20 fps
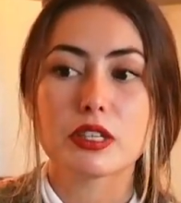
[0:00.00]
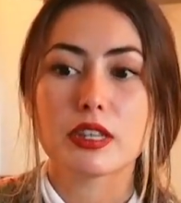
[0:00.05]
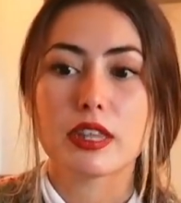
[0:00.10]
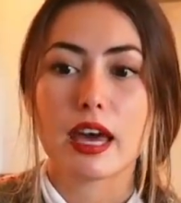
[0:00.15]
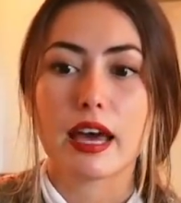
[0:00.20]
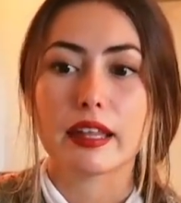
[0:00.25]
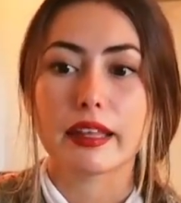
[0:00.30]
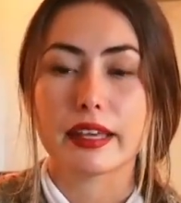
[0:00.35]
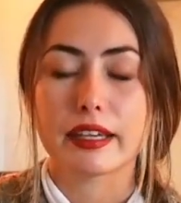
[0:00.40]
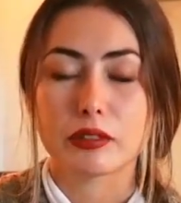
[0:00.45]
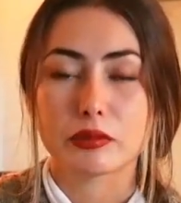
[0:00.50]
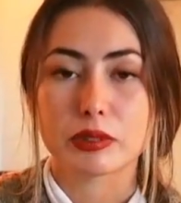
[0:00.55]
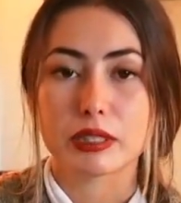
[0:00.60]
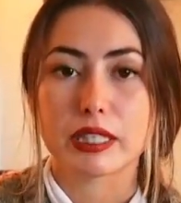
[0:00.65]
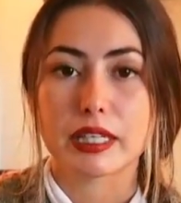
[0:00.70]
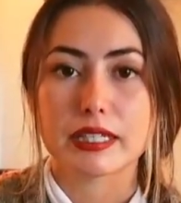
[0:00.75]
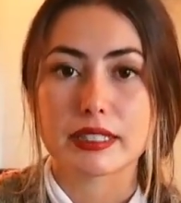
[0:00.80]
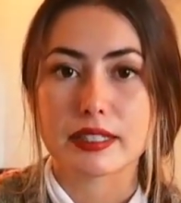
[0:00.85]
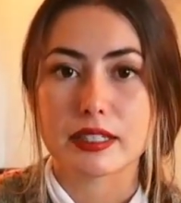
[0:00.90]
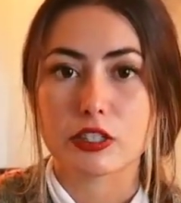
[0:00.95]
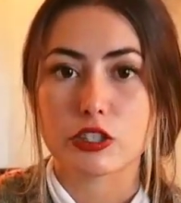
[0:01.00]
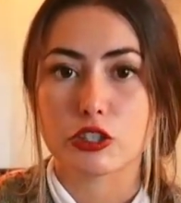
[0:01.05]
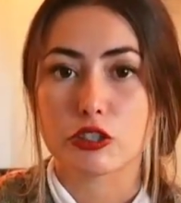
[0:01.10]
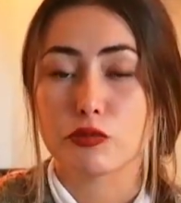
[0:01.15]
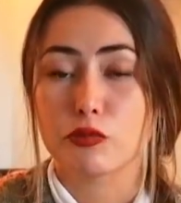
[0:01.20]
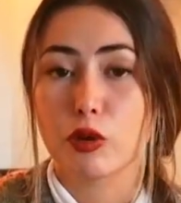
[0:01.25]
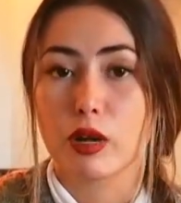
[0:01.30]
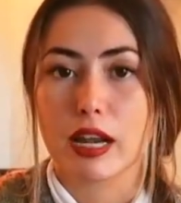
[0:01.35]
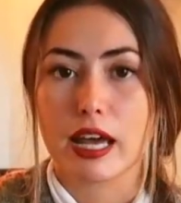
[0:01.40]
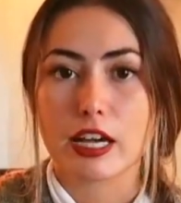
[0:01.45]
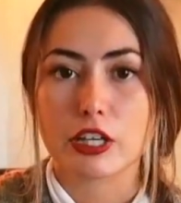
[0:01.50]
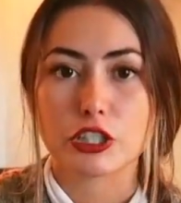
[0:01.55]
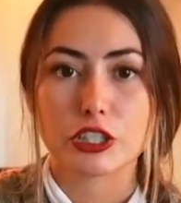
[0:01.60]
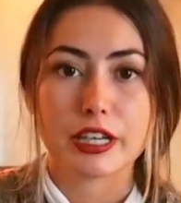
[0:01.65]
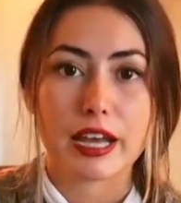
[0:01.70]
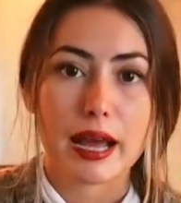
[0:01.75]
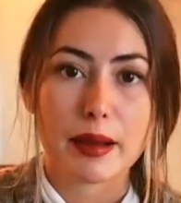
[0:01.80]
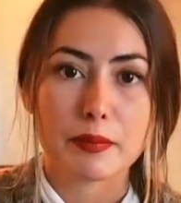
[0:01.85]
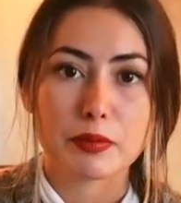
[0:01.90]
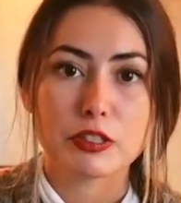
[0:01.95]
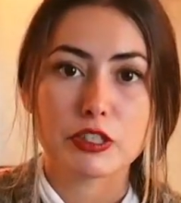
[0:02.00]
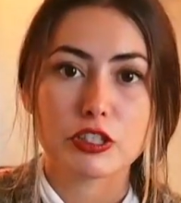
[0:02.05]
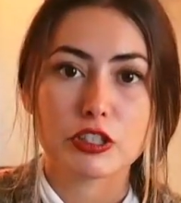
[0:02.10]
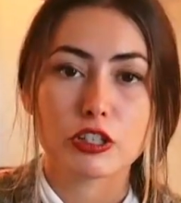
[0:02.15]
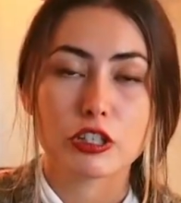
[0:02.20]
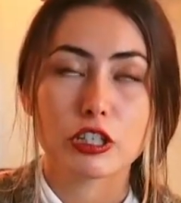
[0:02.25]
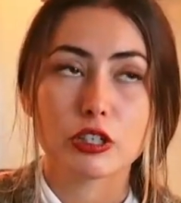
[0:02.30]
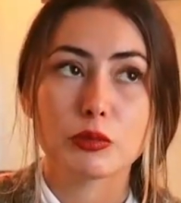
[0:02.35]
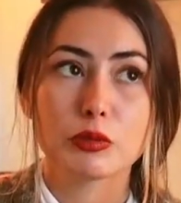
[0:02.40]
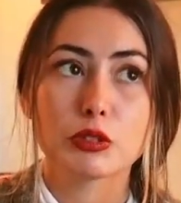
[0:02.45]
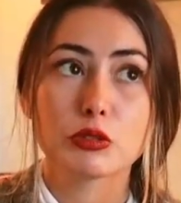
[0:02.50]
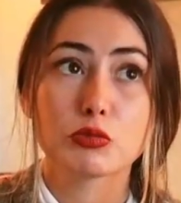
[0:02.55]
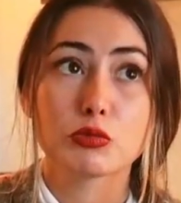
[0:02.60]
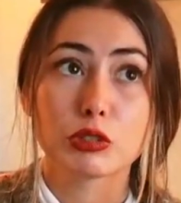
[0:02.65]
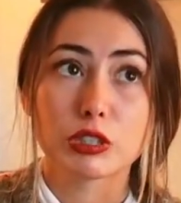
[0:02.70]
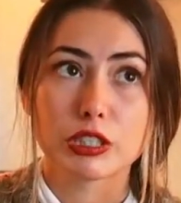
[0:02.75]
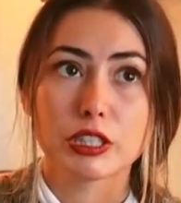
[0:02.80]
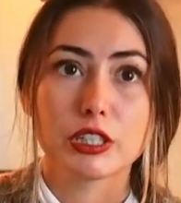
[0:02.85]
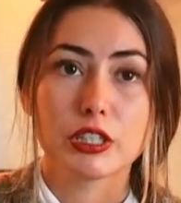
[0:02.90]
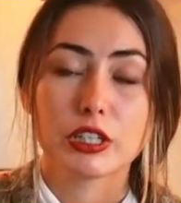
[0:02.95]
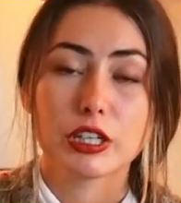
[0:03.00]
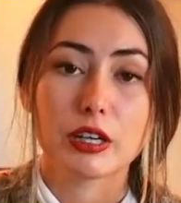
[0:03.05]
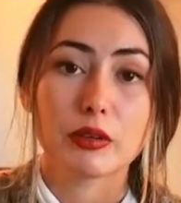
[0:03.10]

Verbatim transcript: to that like realization of what actually happened to her, it was really good.